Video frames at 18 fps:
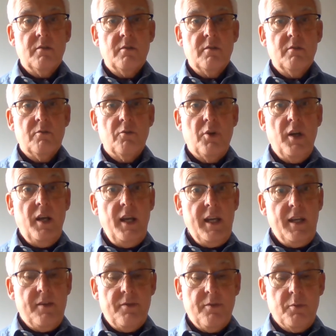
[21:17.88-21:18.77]

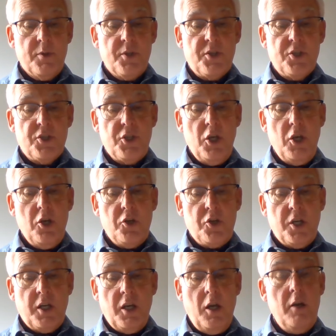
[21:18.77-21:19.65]
Relief was
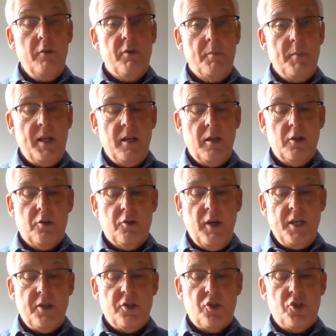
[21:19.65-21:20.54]
surging over me in
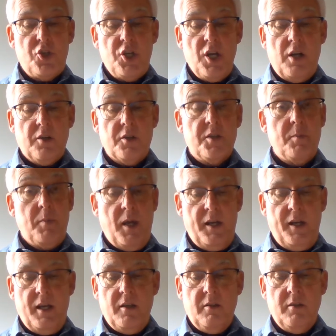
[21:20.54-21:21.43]
great chunks by
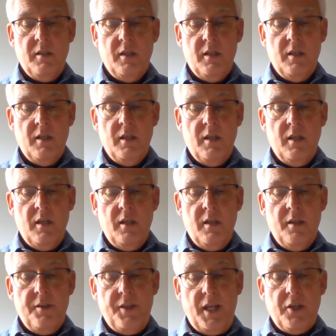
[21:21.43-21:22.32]
now.
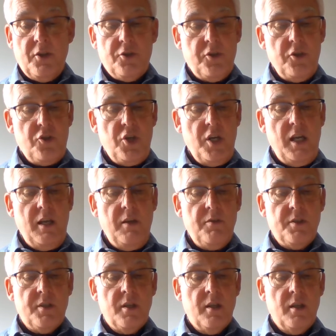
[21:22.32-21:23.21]
Thanks to
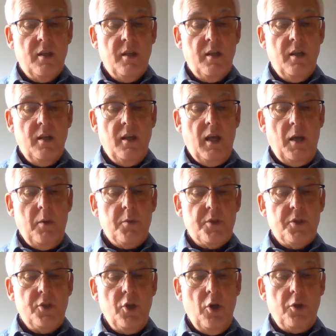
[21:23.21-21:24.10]
Jeeves, I was
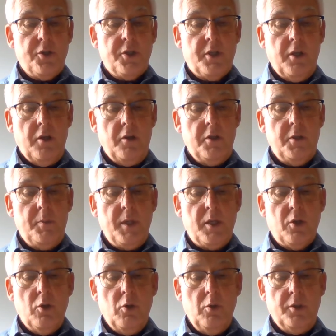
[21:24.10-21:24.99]
not going to be
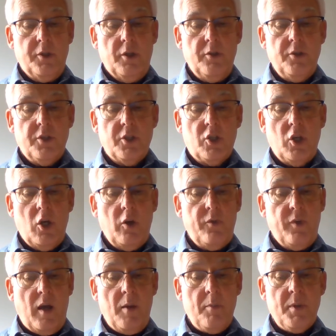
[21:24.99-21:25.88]
called on to
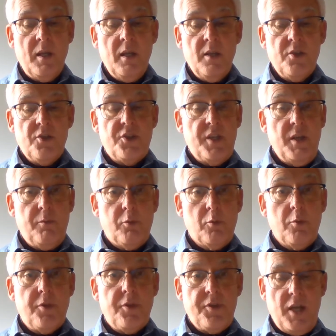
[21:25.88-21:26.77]
cough up several
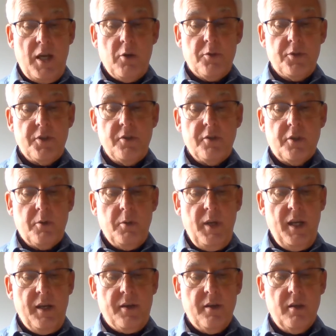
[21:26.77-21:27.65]
£1,000.